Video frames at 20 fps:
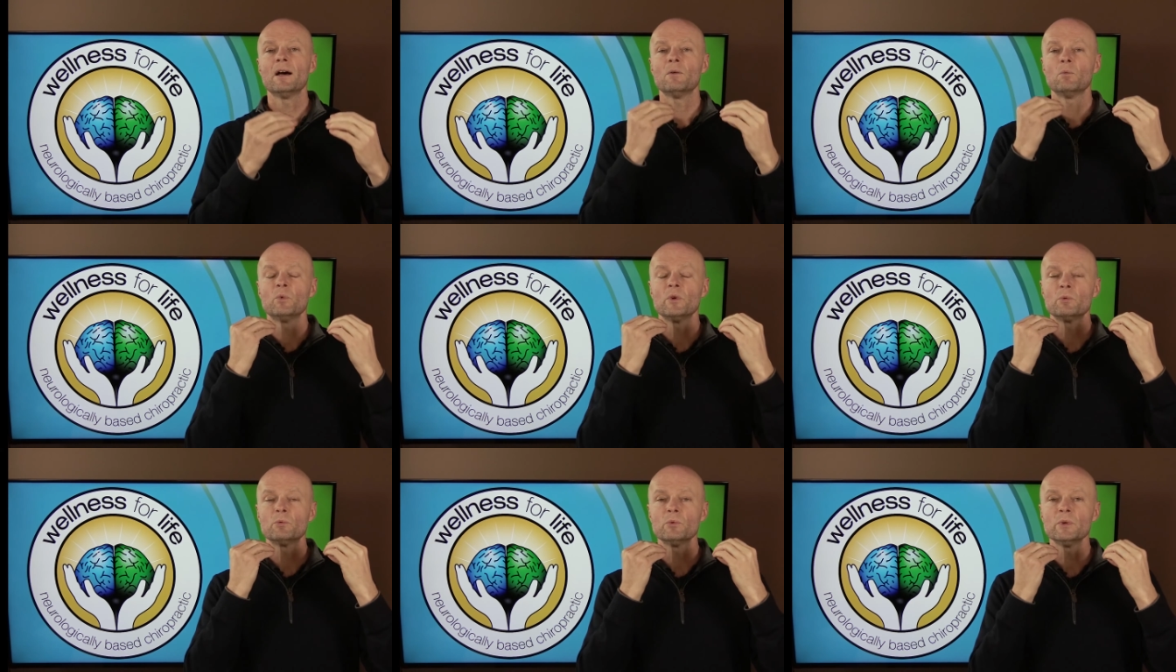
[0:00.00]

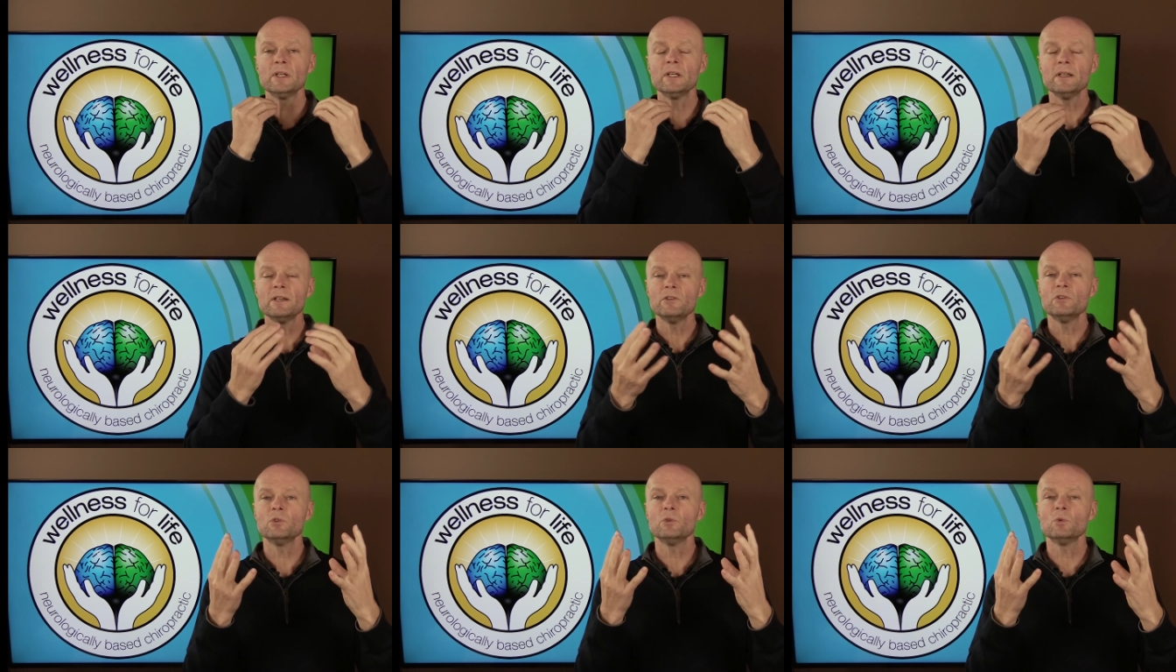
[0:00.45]
We
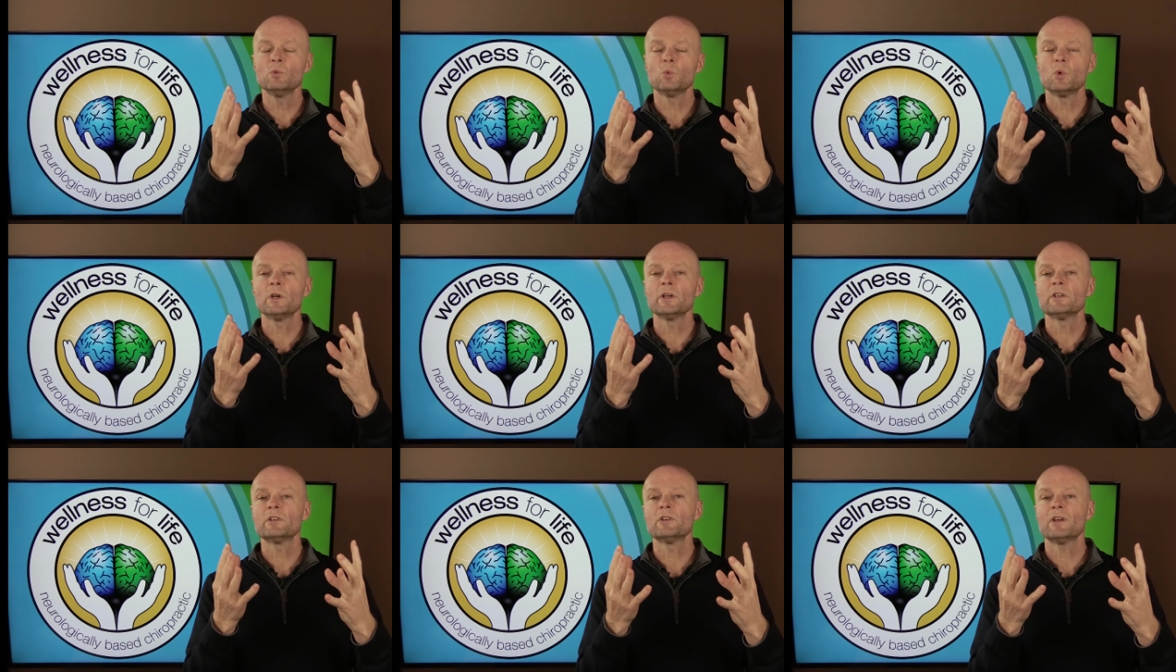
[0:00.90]
really do
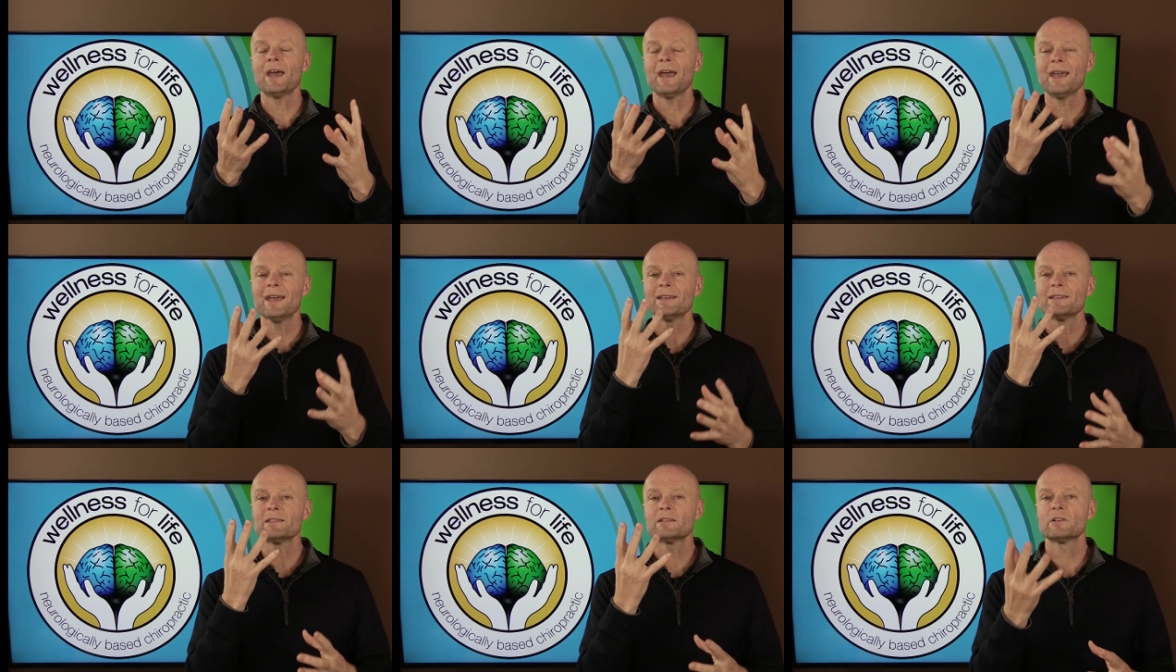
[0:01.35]
want to
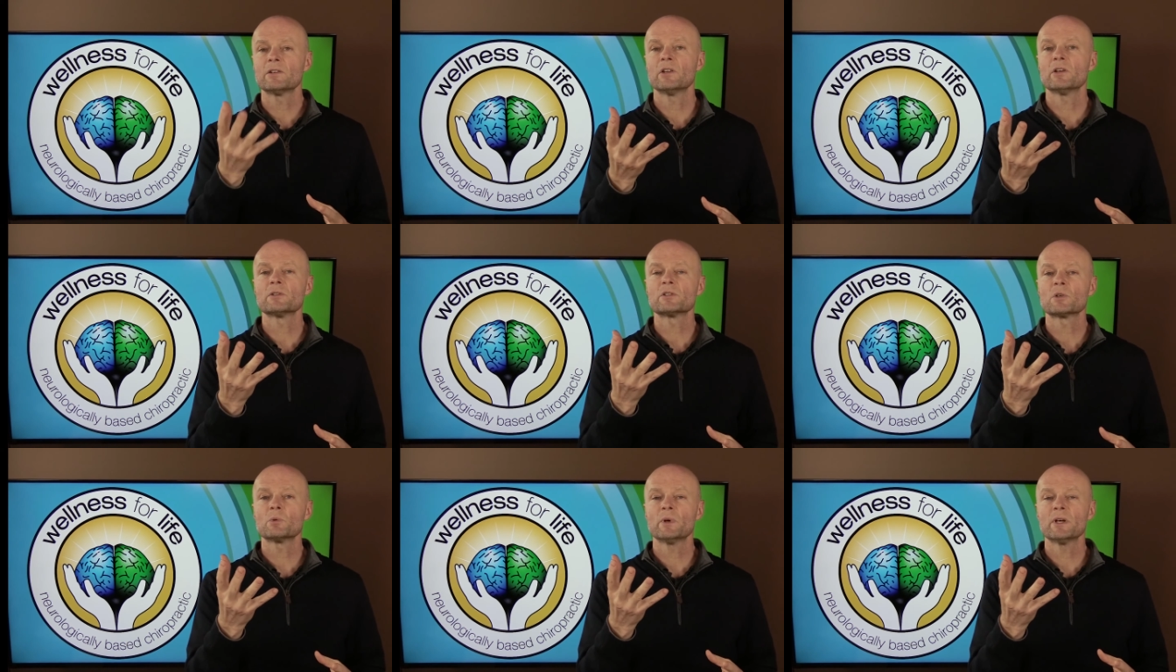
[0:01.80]
answer
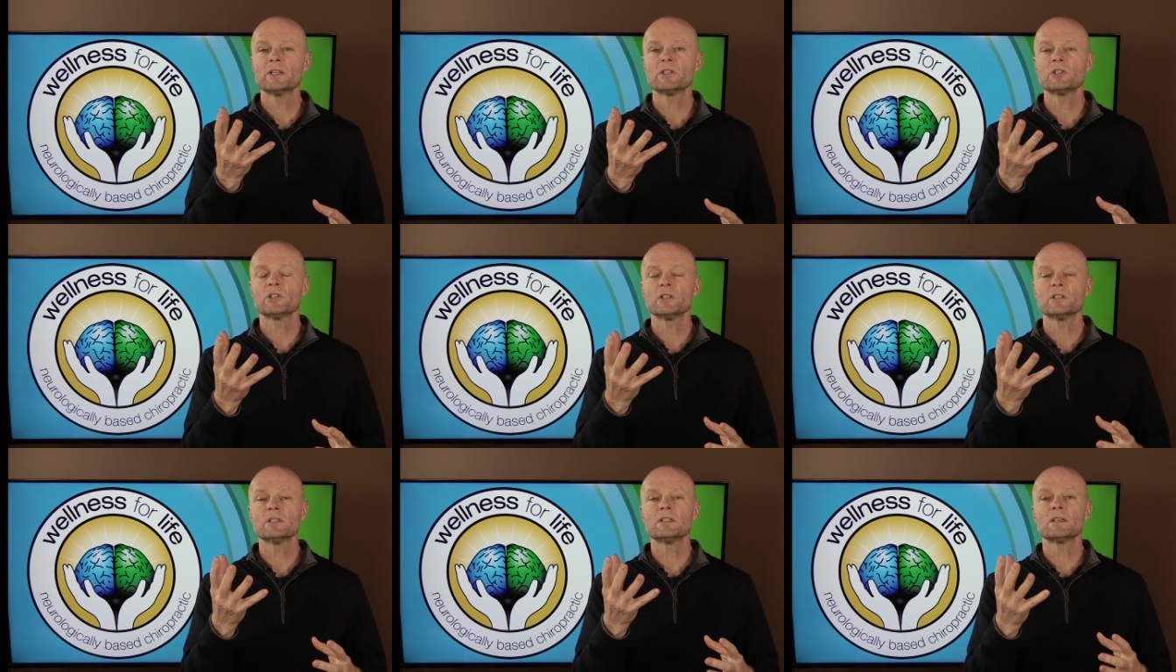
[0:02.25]
those
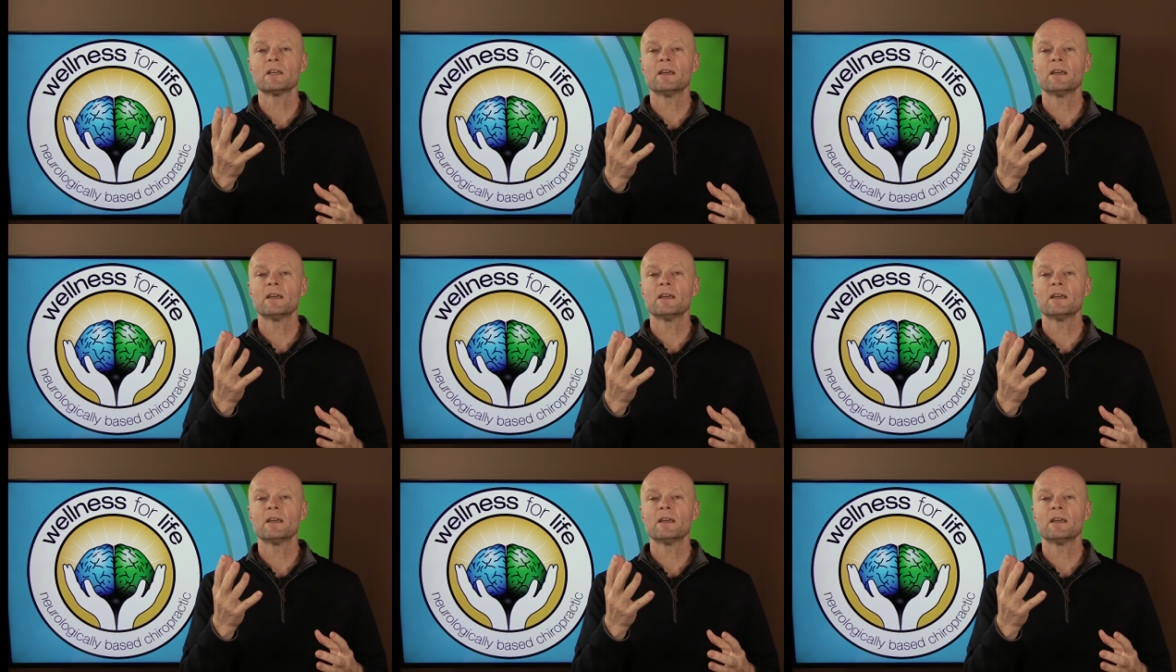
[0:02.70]
questions,